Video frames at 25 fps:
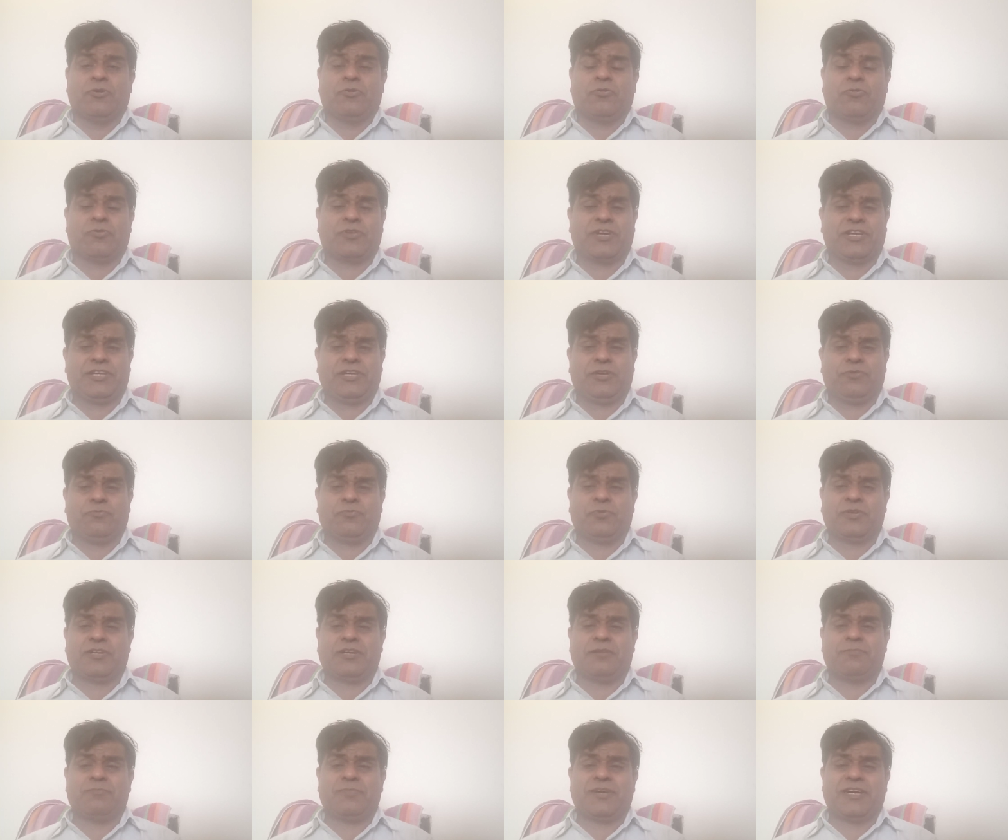Okay,
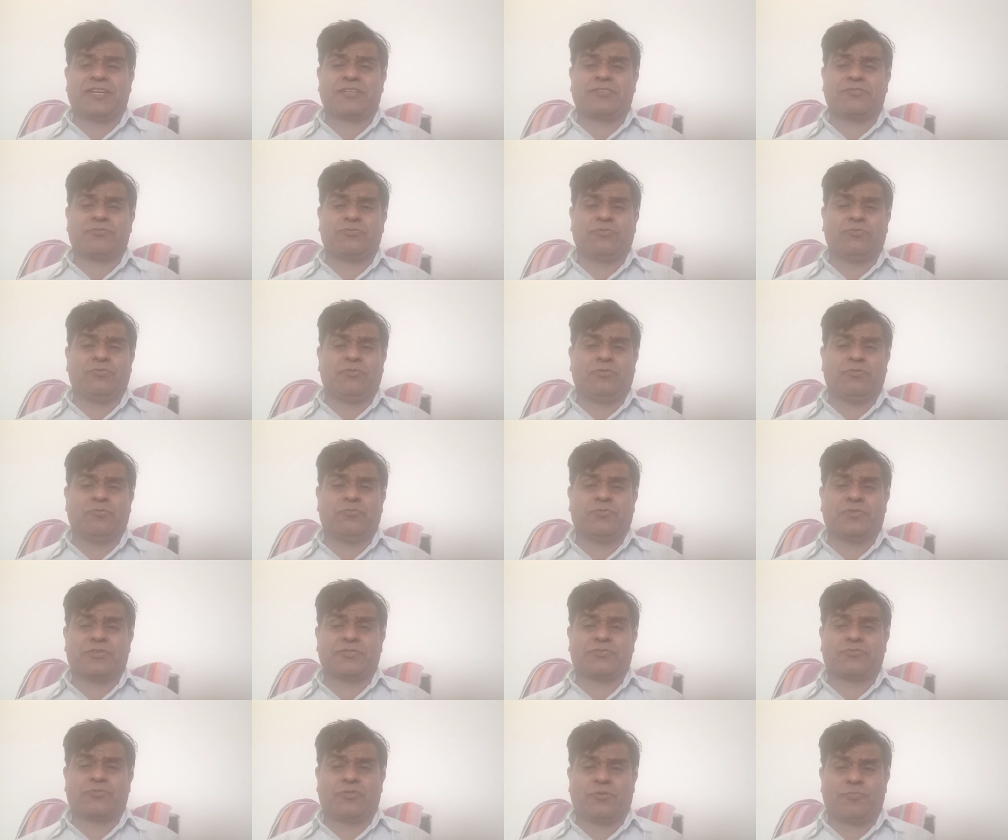we come back to our
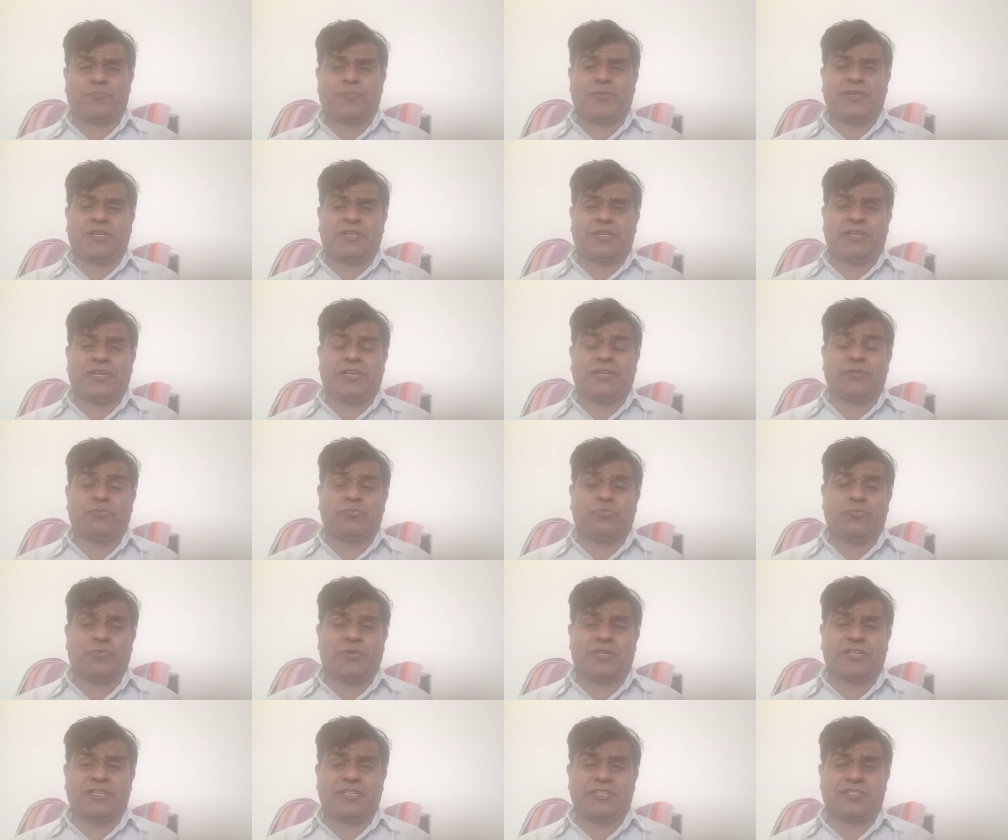topic, and
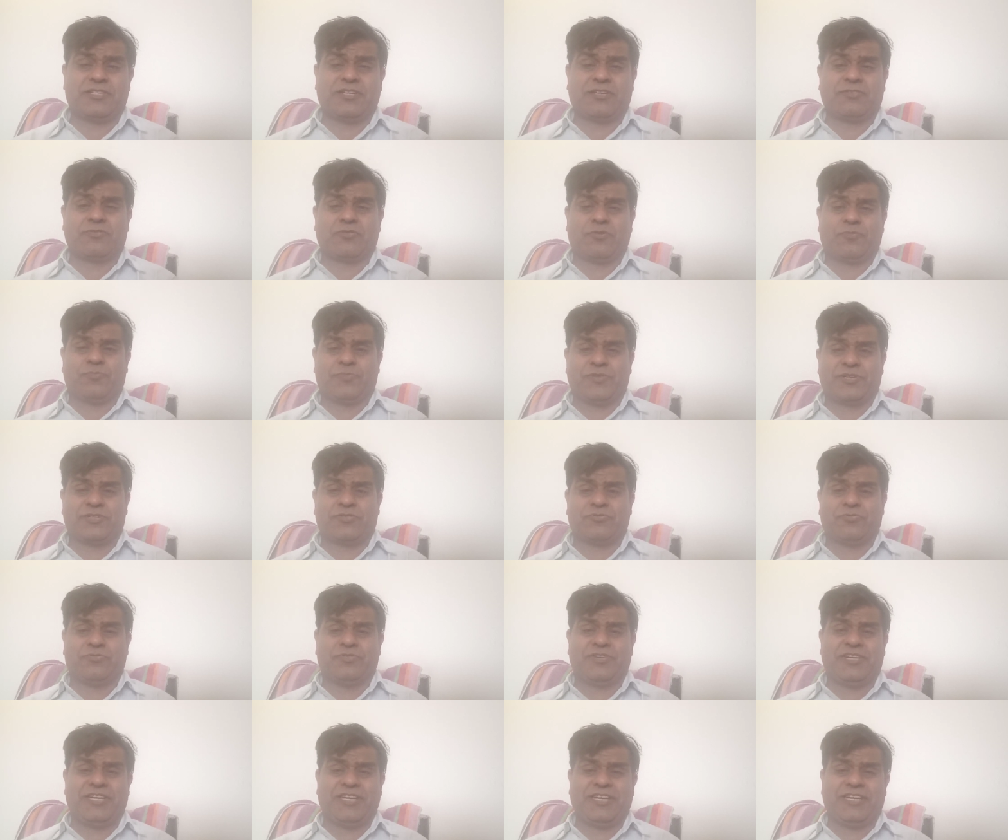what is the topic
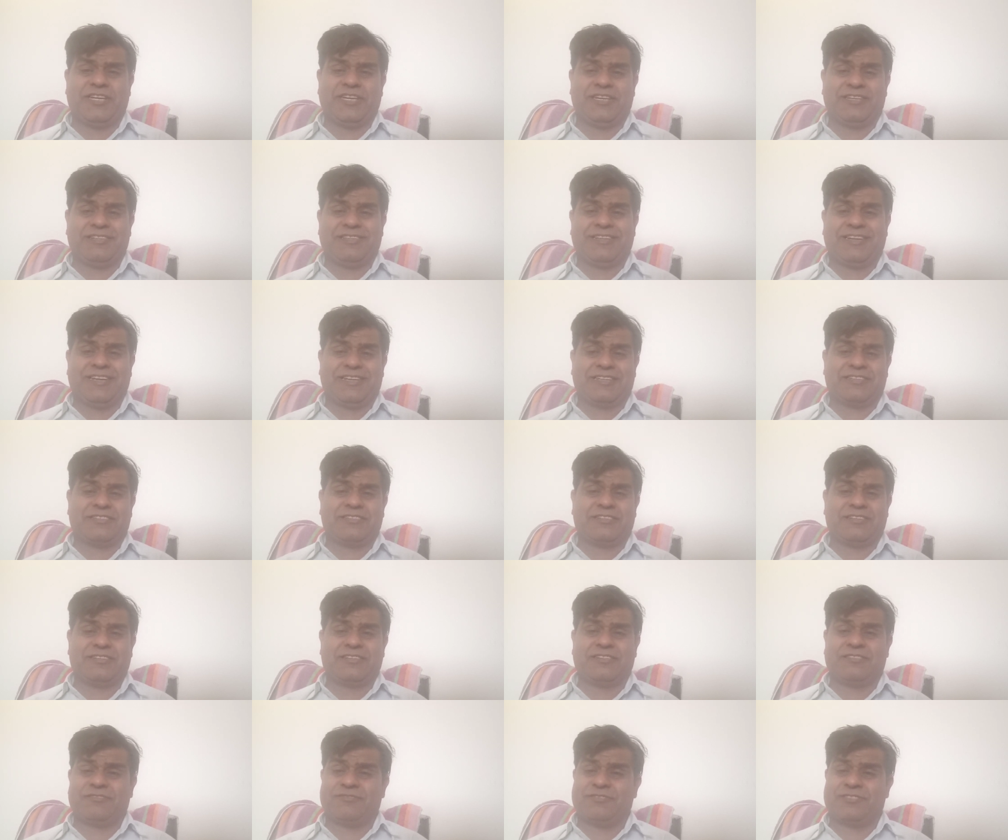today? That
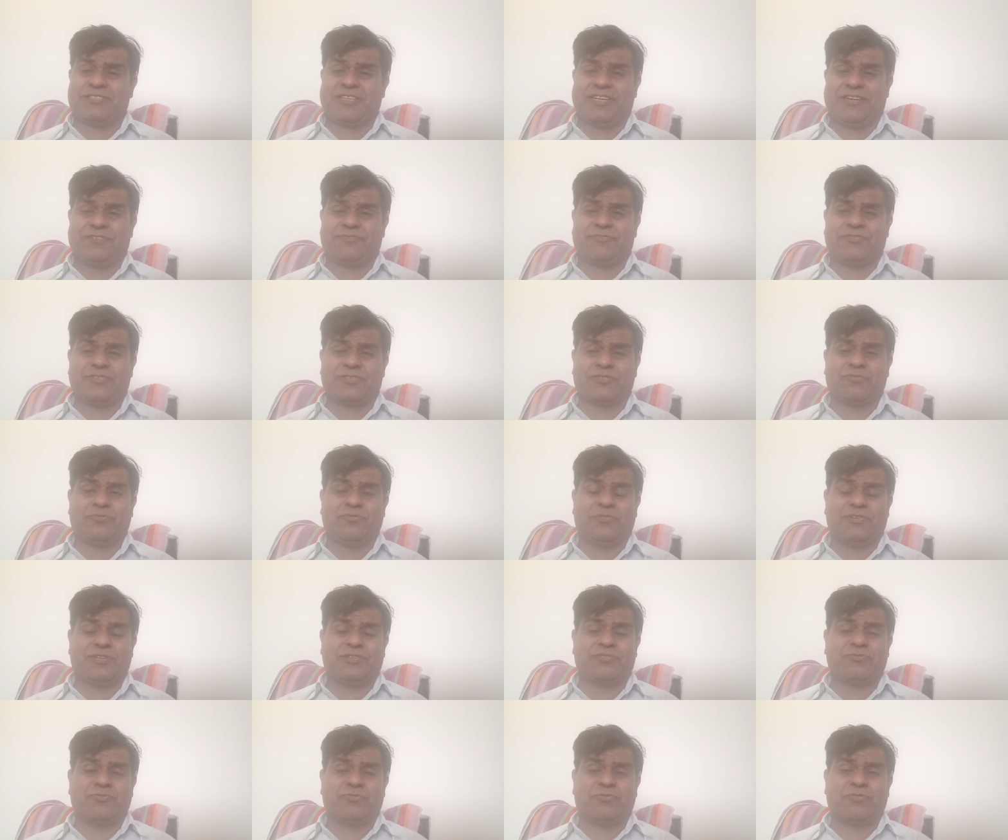uh, S A F is
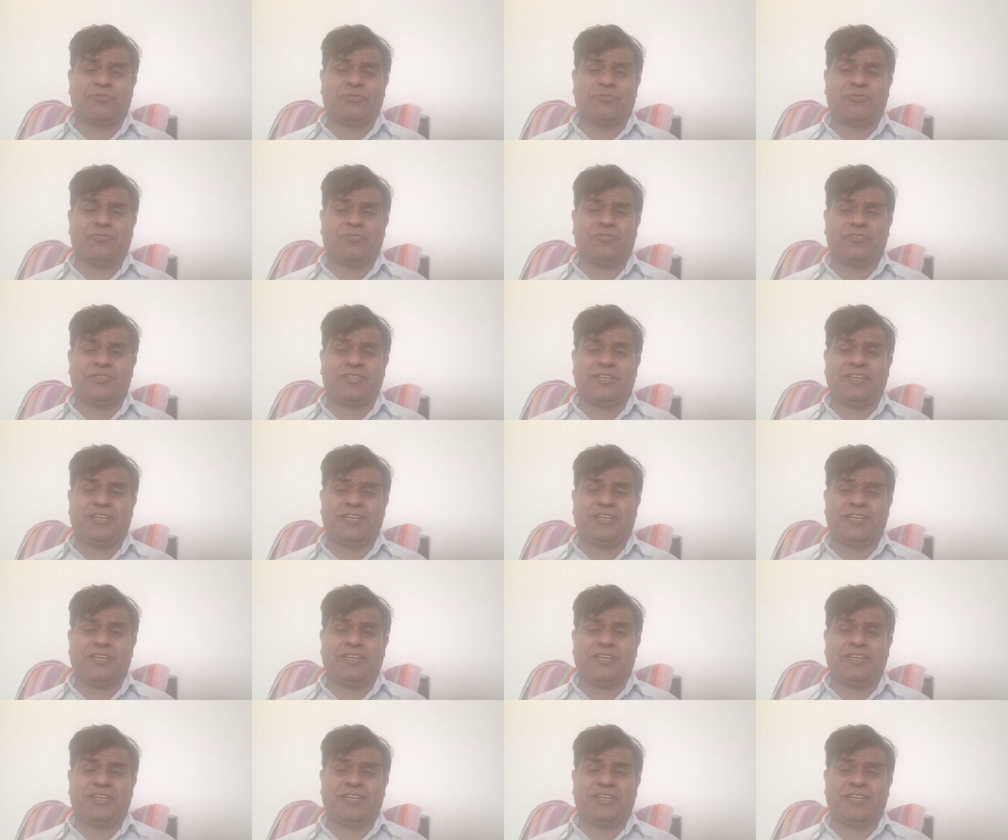going to close,